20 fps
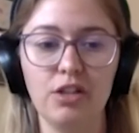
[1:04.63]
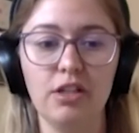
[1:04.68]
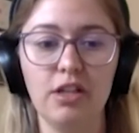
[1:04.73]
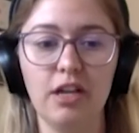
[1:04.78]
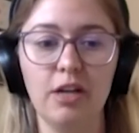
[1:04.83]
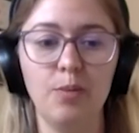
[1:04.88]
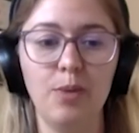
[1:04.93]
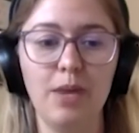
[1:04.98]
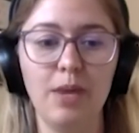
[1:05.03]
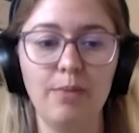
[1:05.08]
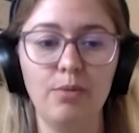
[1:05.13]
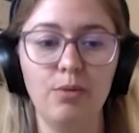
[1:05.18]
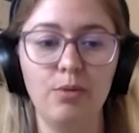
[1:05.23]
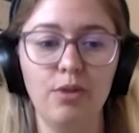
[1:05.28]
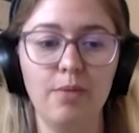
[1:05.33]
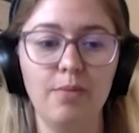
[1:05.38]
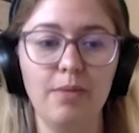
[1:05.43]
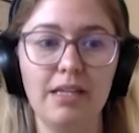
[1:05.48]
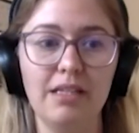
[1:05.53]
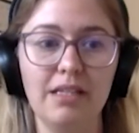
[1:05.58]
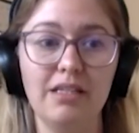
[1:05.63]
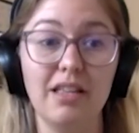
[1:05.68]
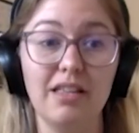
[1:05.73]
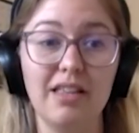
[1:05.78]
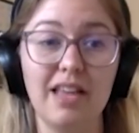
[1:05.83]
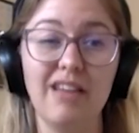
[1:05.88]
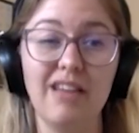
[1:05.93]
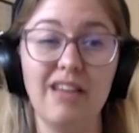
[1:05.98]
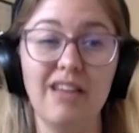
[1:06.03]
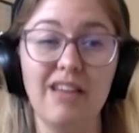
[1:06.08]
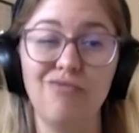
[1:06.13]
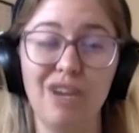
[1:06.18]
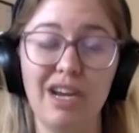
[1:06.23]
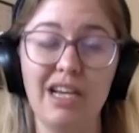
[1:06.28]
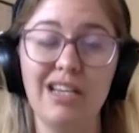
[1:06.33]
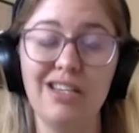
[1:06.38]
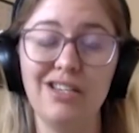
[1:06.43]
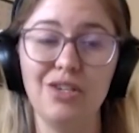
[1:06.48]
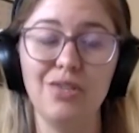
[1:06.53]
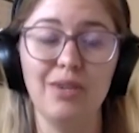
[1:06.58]
young people that means that they
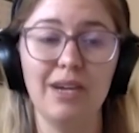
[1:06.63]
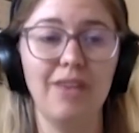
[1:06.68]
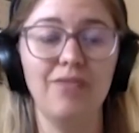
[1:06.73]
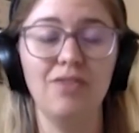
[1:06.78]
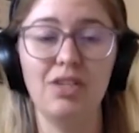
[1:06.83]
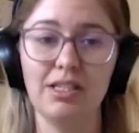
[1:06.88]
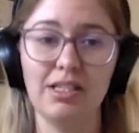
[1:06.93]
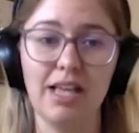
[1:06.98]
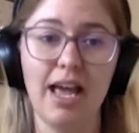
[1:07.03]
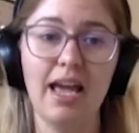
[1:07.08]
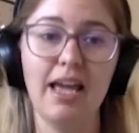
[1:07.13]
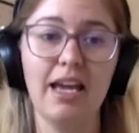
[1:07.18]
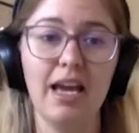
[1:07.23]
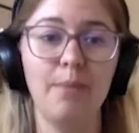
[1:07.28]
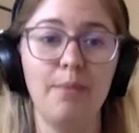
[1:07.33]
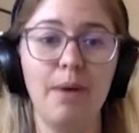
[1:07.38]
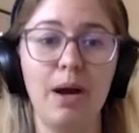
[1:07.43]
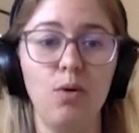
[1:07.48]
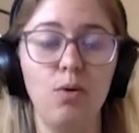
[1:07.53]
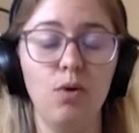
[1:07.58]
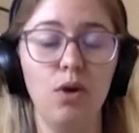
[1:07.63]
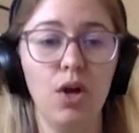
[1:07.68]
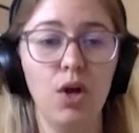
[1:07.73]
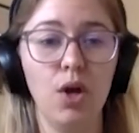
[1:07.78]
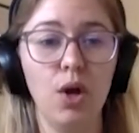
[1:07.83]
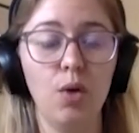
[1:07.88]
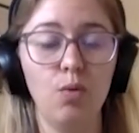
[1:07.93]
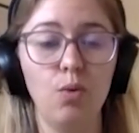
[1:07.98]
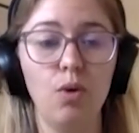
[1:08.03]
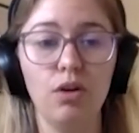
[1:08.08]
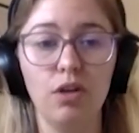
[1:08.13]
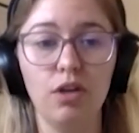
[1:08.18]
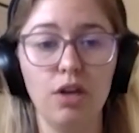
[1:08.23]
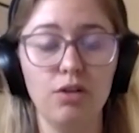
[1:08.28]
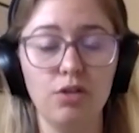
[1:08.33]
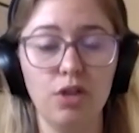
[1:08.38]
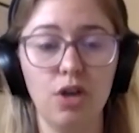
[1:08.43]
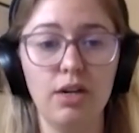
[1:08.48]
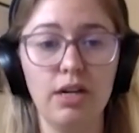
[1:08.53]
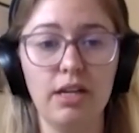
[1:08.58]
really do have a say about what
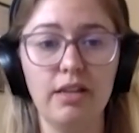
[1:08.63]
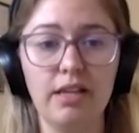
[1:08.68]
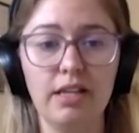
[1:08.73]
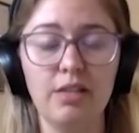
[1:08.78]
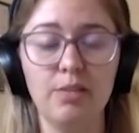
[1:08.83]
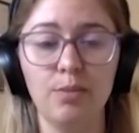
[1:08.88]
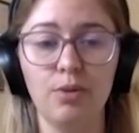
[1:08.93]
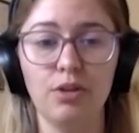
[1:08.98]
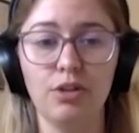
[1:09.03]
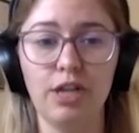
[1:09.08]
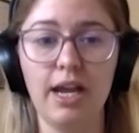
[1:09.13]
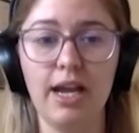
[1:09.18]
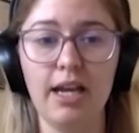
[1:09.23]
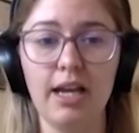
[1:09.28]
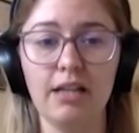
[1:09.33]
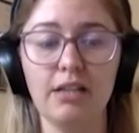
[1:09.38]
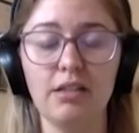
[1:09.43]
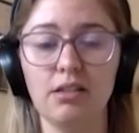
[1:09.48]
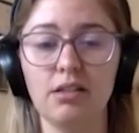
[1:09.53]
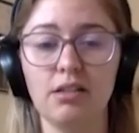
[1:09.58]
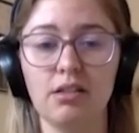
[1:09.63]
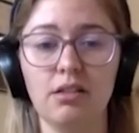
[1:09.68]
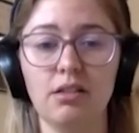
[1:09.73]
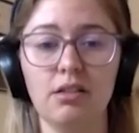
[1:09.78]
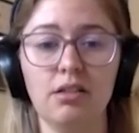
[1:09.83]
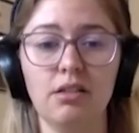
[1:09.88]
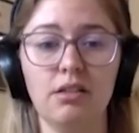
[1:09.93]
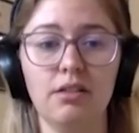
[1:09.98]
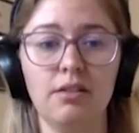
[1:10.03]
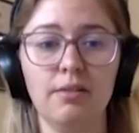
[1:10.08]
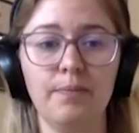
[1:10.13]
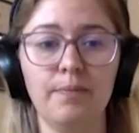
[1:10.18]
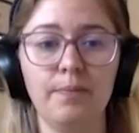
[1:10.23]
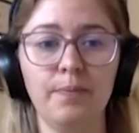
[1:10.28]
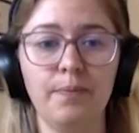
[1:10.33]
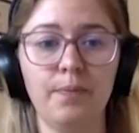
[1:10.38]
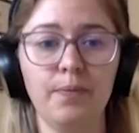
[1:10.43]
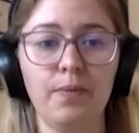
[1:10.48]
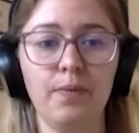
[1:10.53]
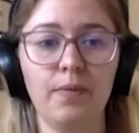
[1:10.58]
goes on in these projects.
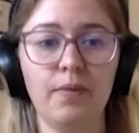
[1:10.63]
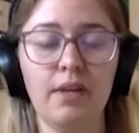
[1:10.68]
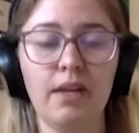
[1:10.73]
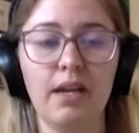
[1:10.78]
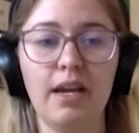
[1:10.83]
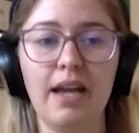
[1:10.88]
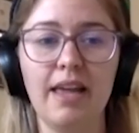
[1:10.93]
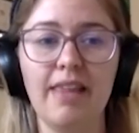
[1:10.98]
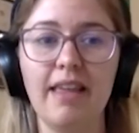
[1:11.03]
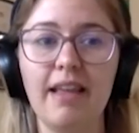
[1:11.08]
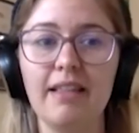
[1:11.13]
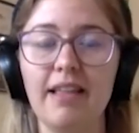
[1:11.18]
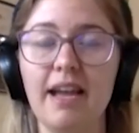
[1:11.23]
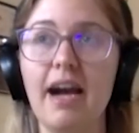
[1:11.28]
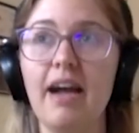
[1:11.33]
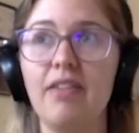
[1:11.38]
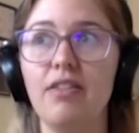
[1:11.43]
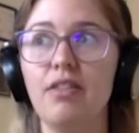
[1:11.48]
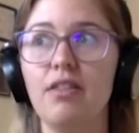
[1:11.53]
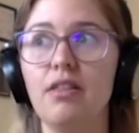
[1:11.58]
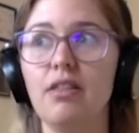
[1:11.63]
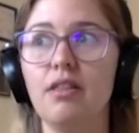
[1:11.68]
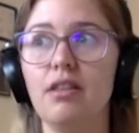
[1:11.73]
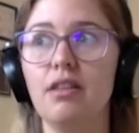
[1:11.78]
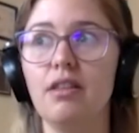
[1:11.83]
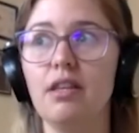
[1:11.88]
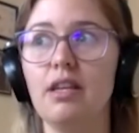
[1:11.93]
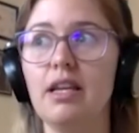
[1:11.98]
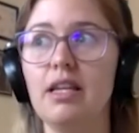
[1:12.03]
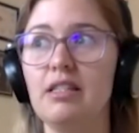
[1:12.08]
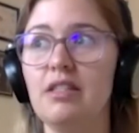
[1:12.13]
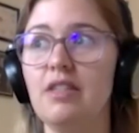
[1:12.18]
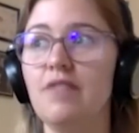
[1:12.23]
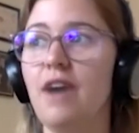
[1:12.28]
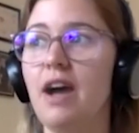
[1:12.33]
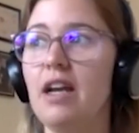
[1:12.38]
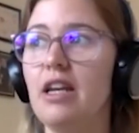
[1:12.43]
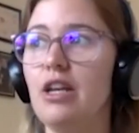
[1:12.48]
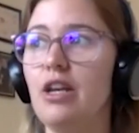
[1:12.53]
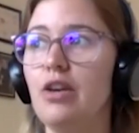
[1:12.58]
And I think that is the
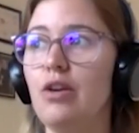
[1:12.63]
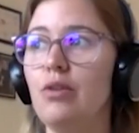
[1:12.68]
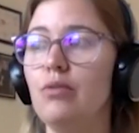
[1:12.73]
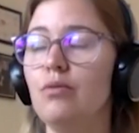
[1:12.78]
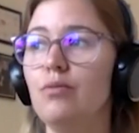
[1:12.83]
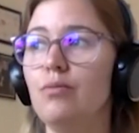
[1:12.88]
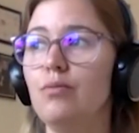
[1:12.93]
value